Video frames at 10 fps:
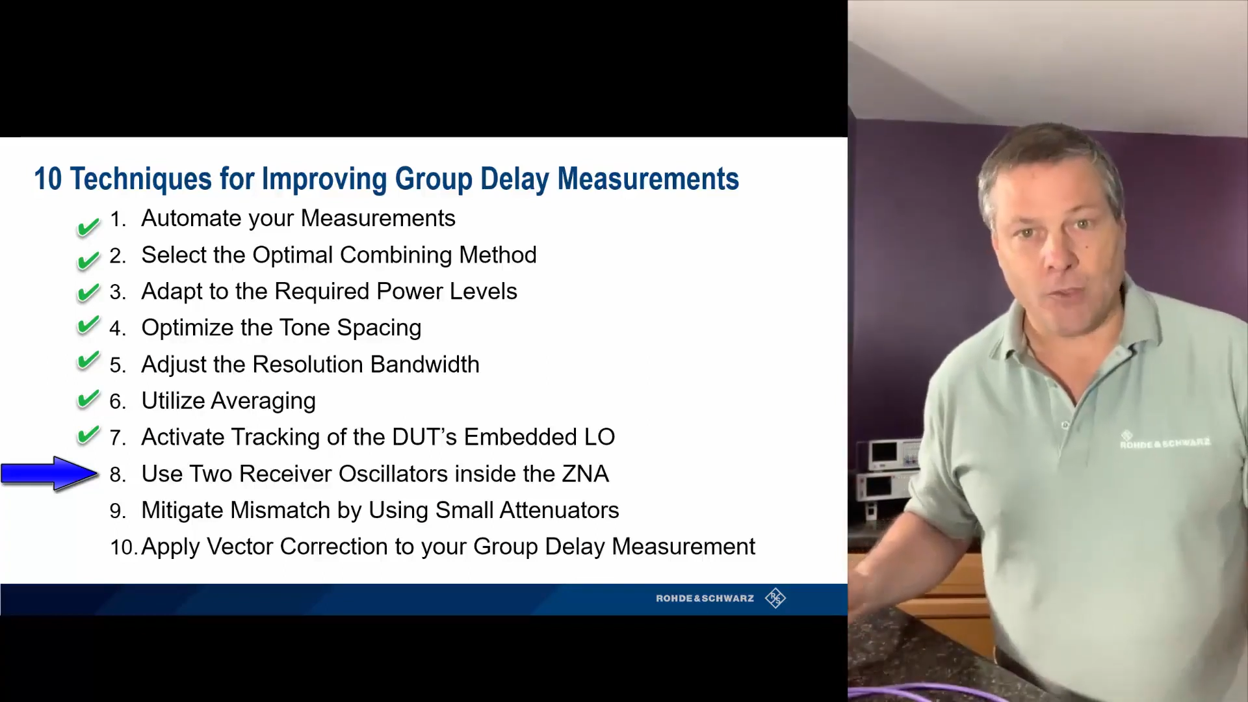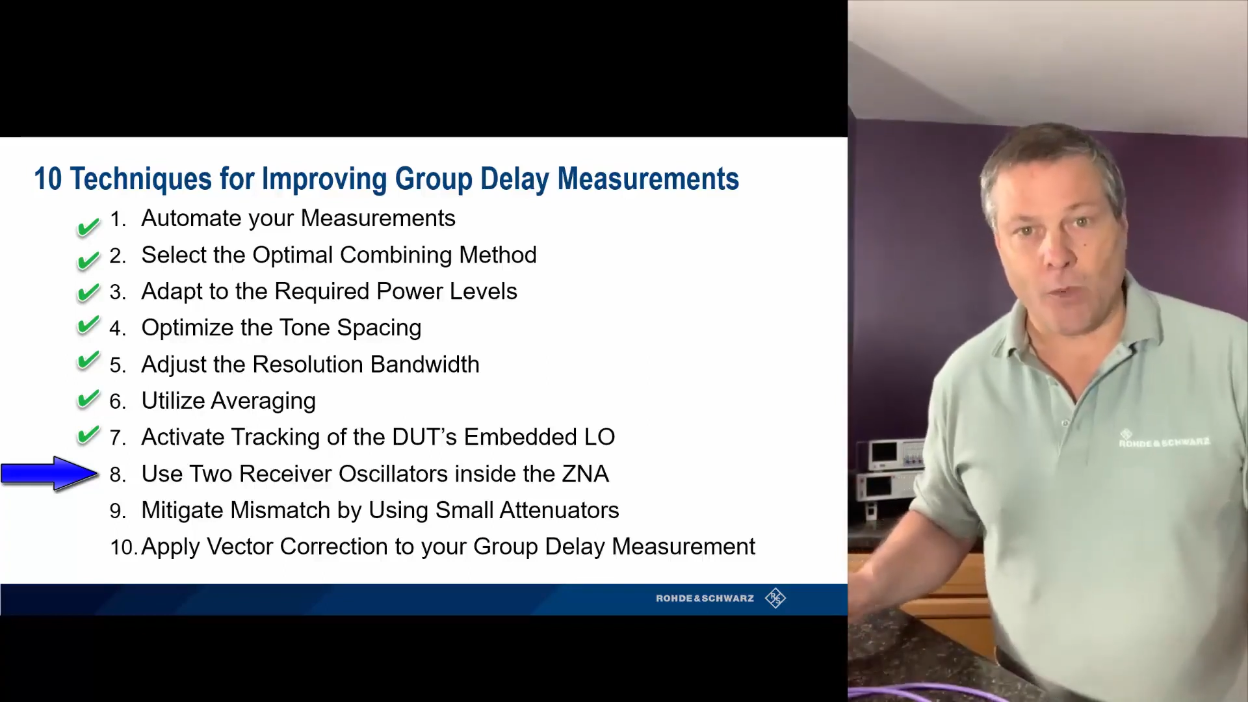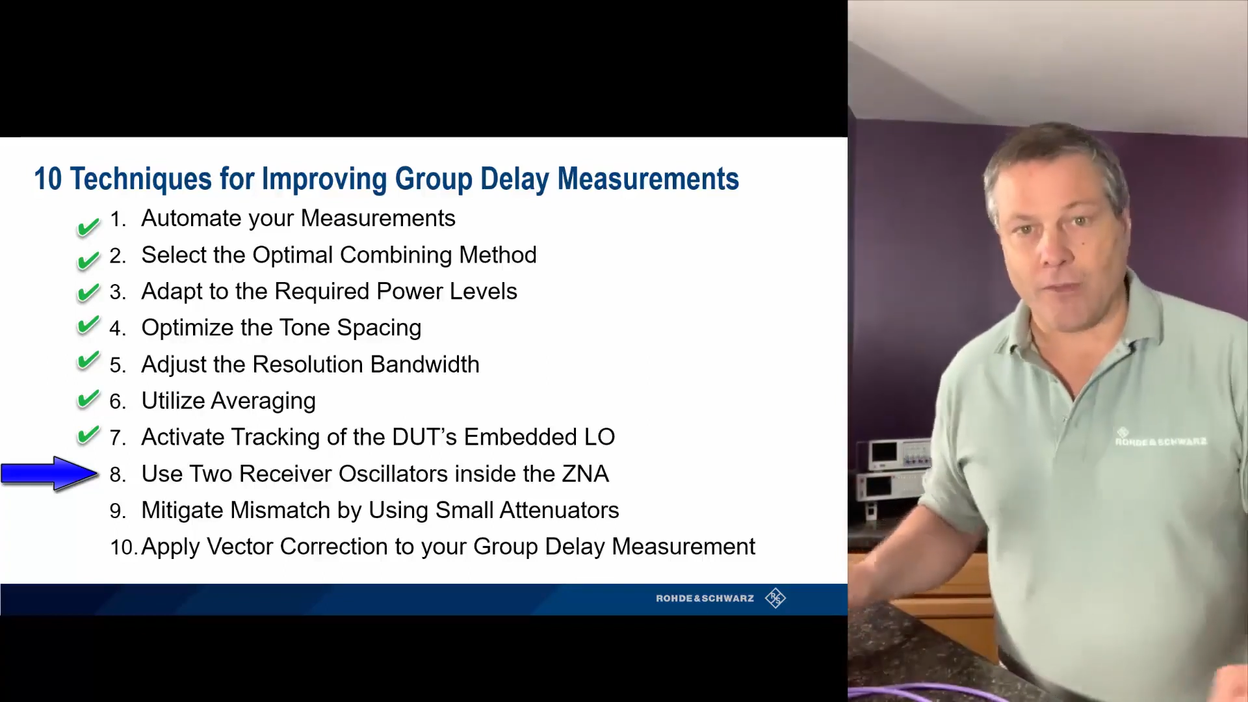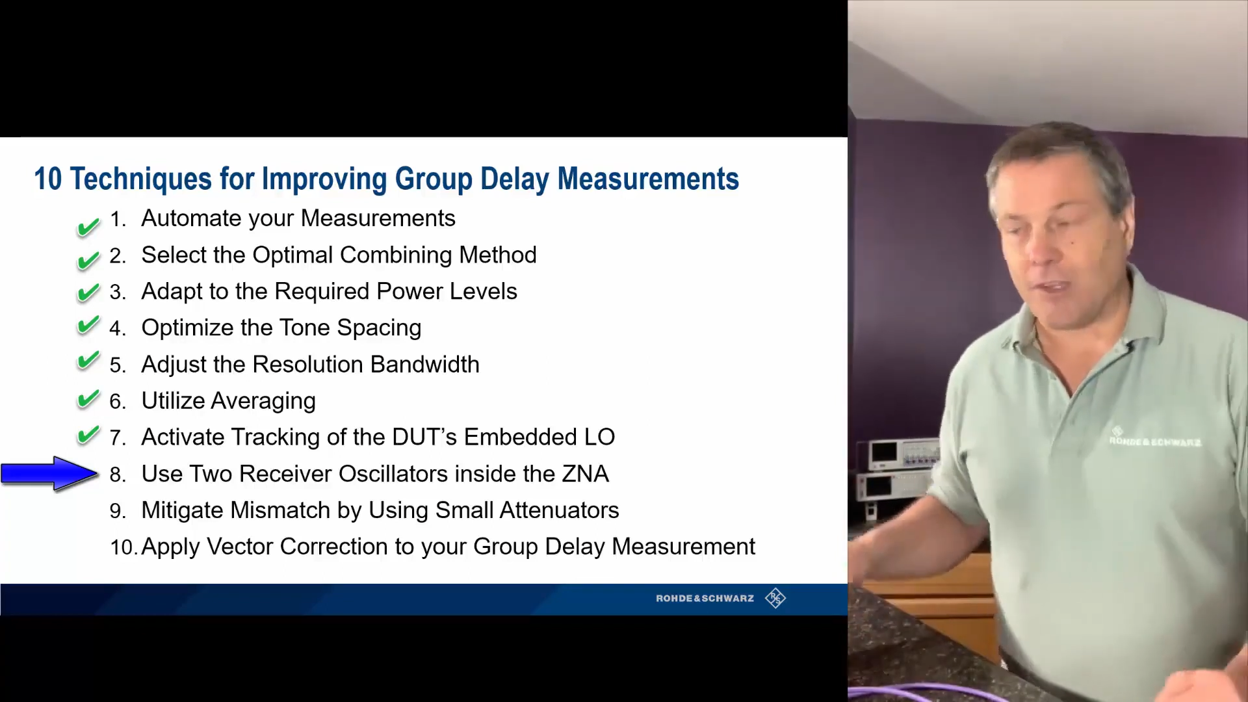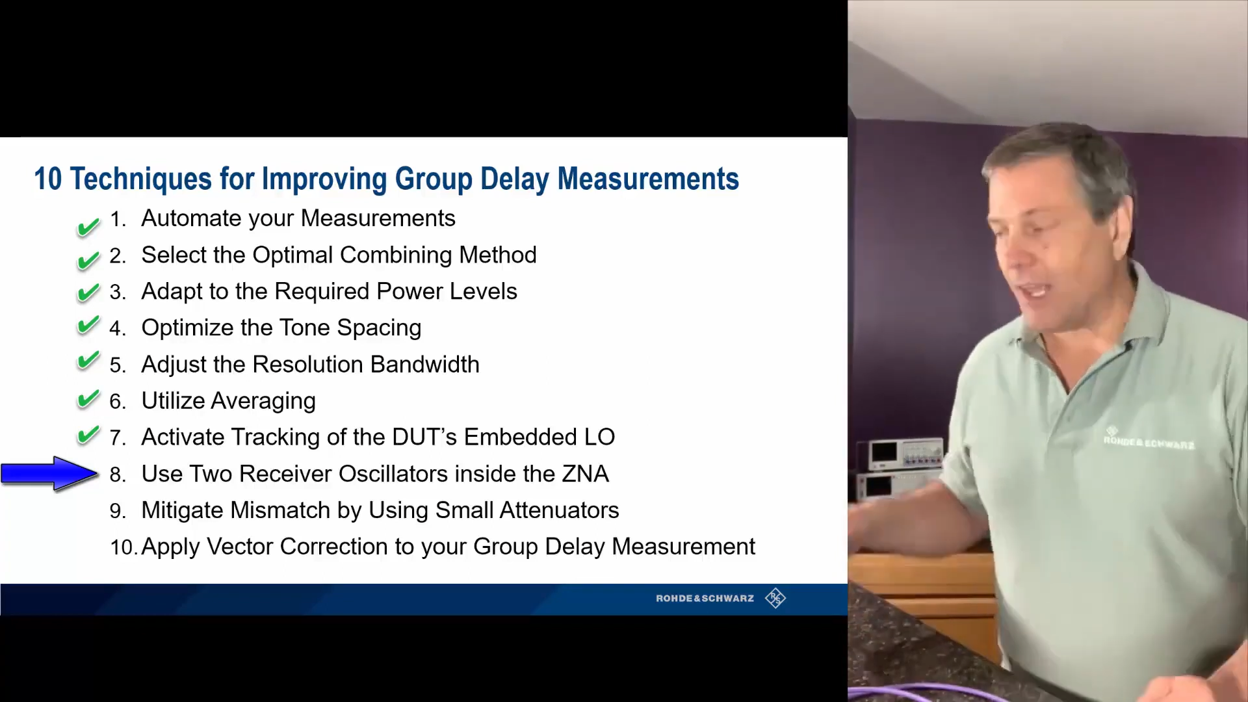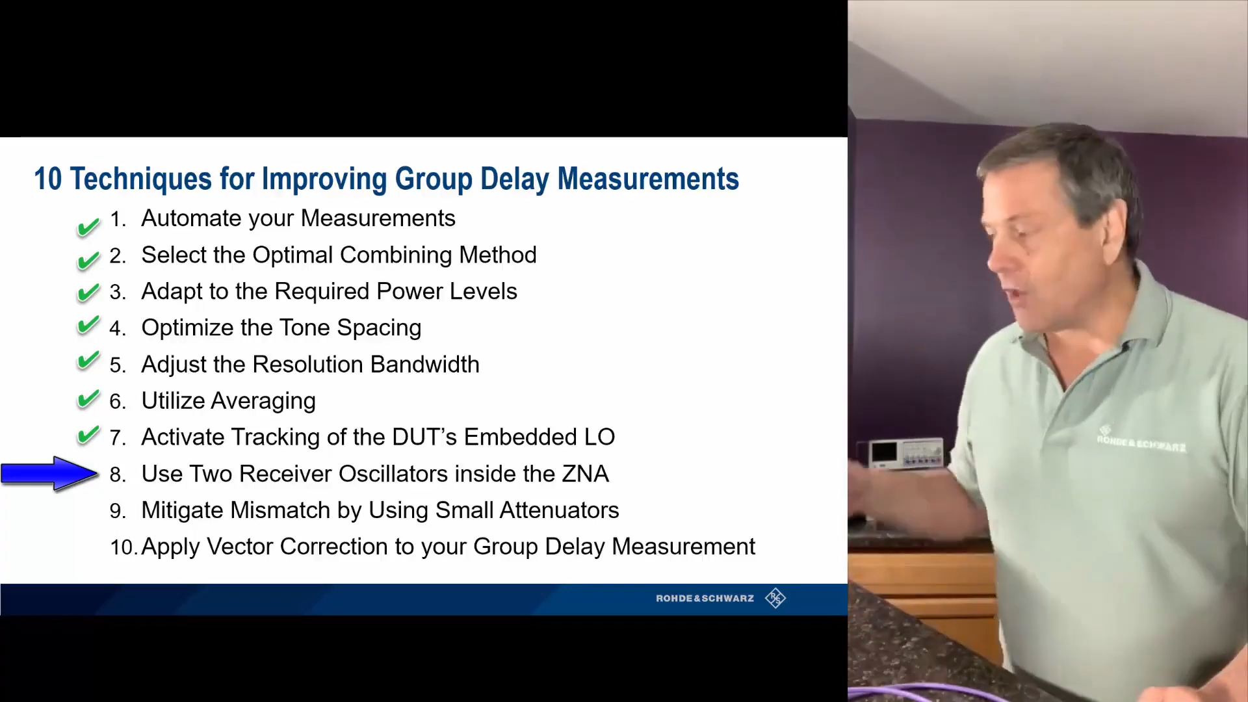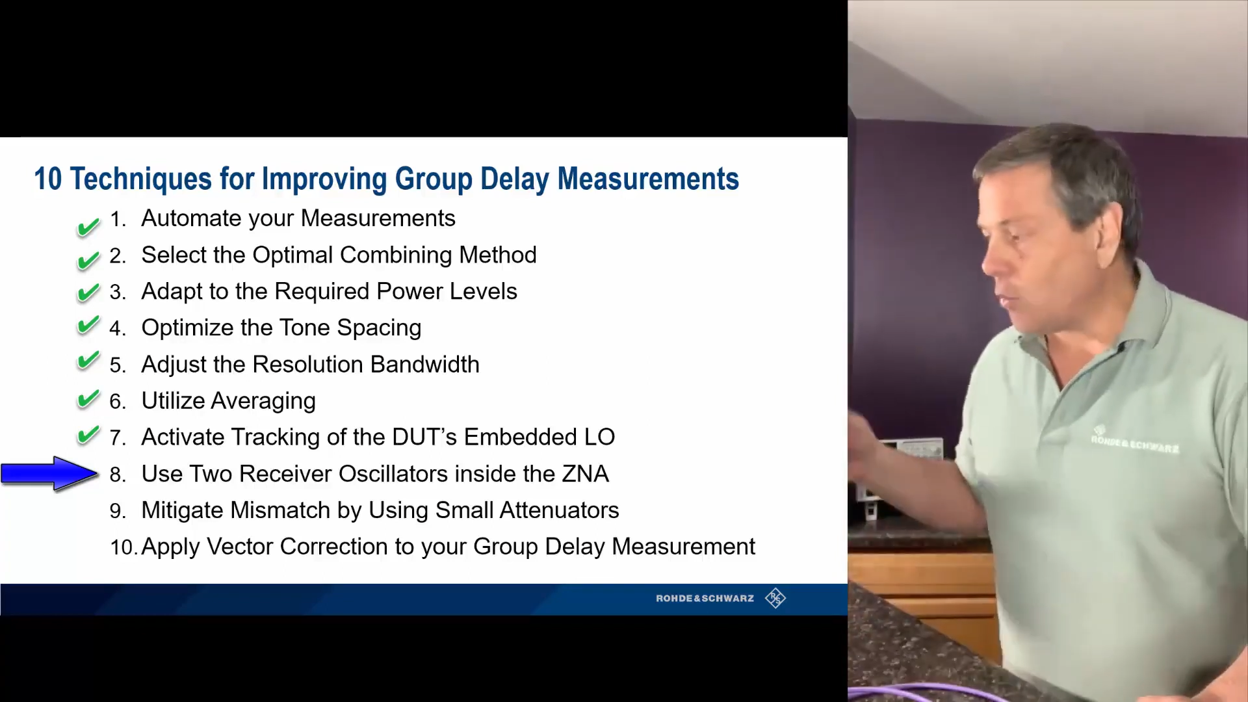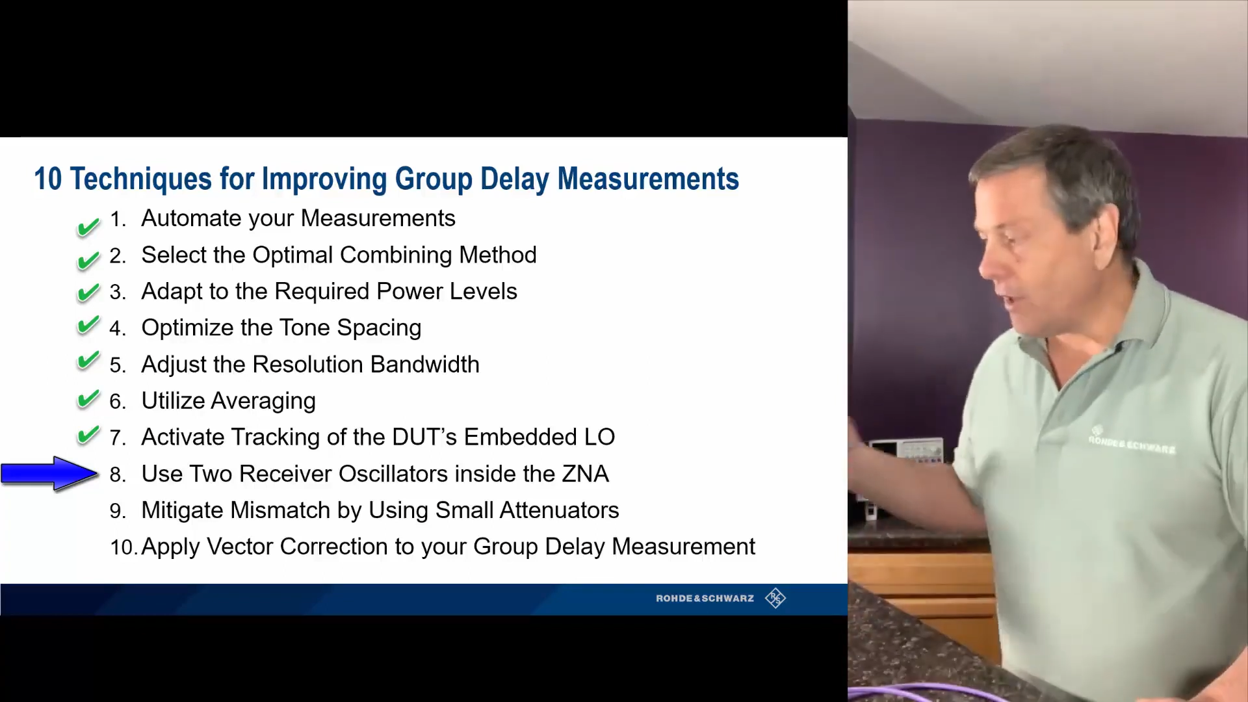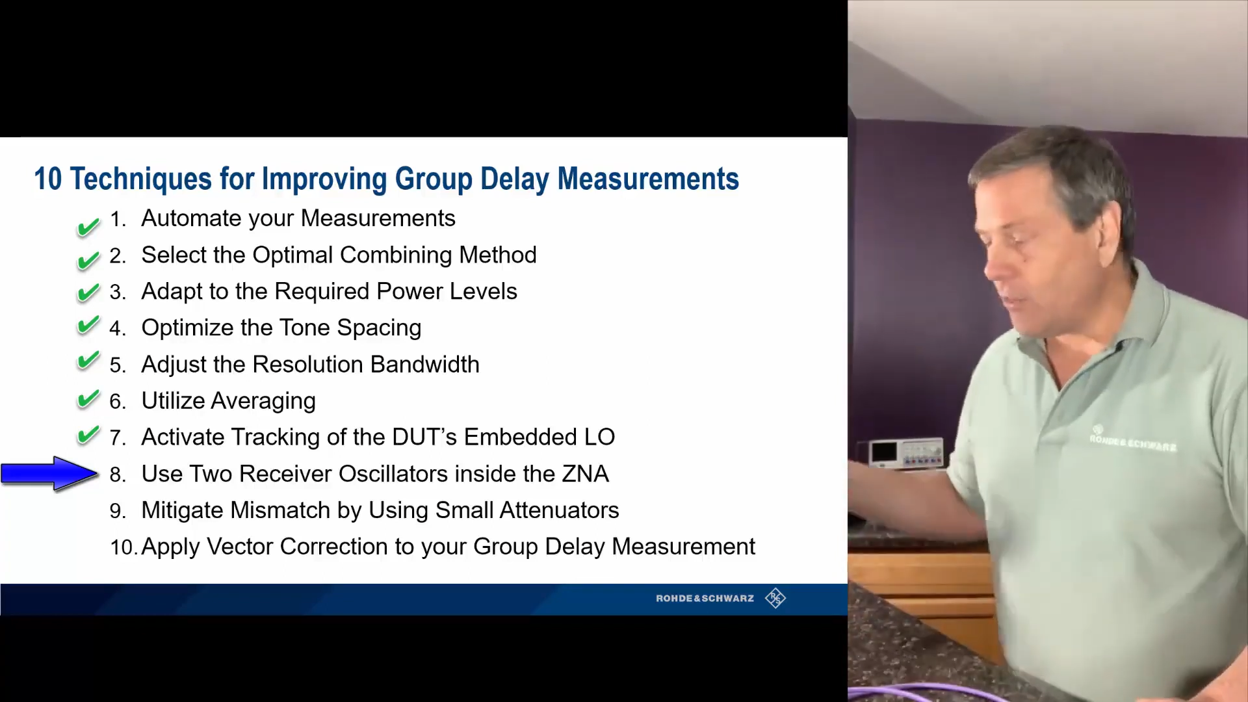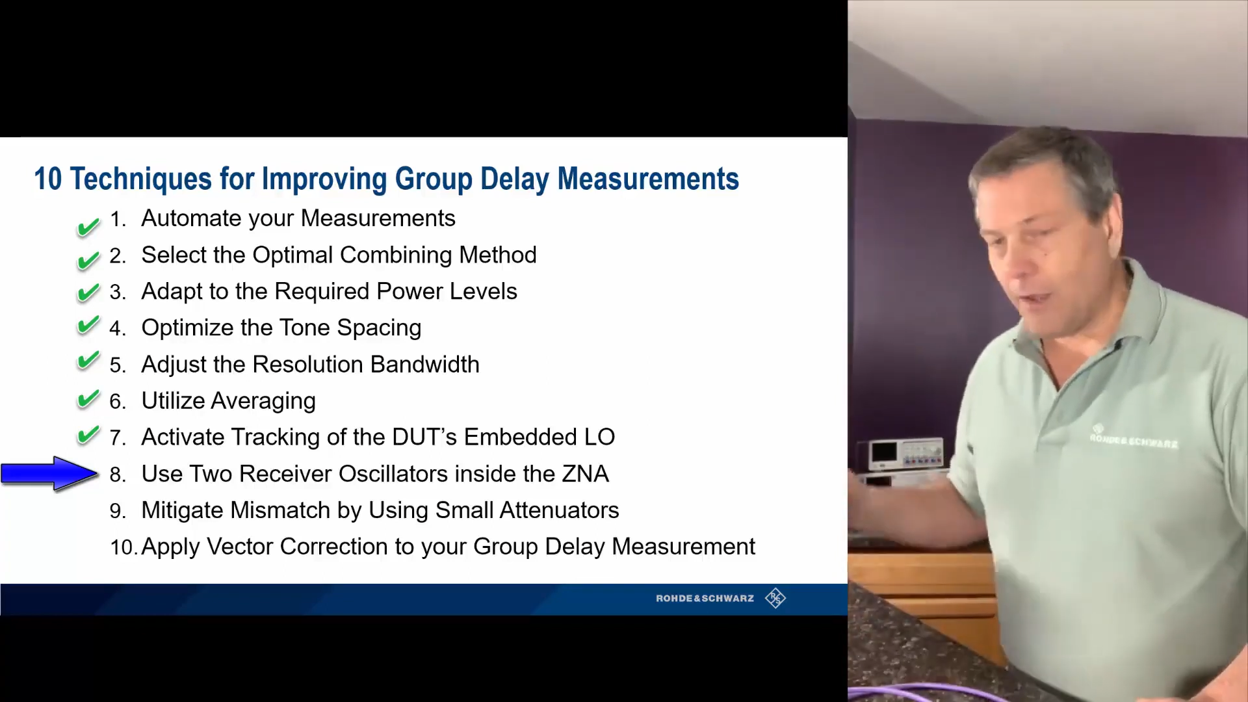we have to take a
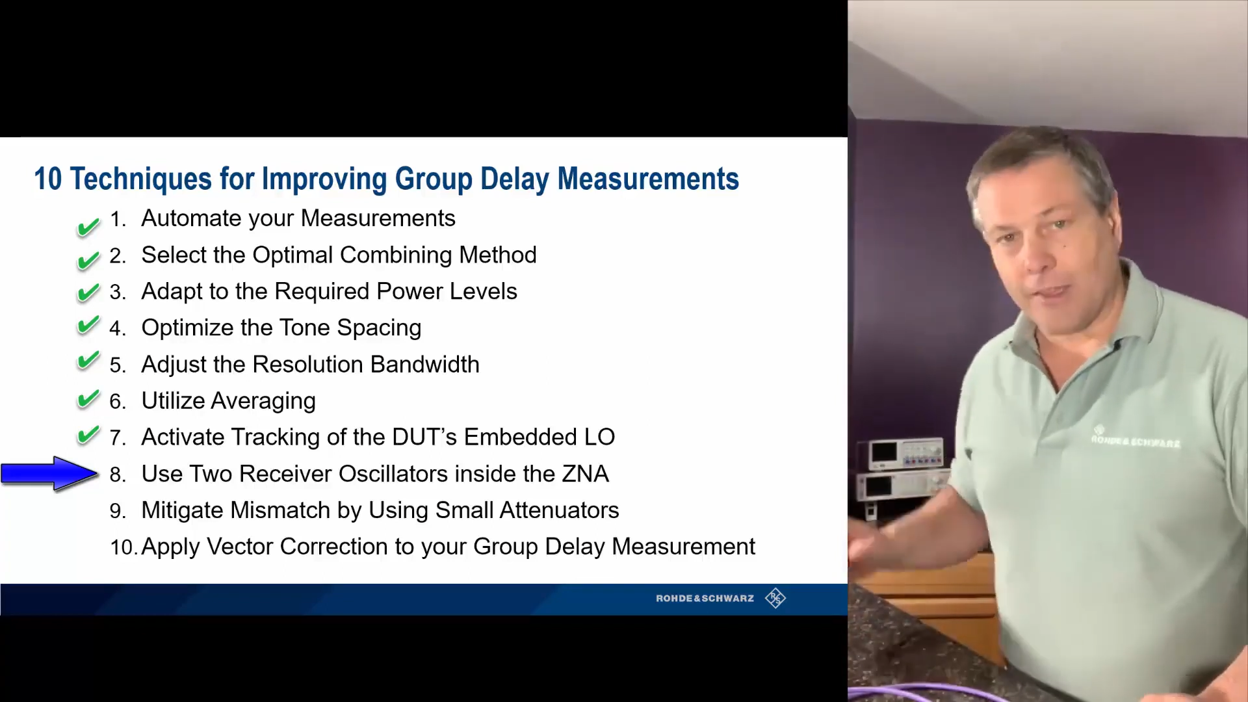quick look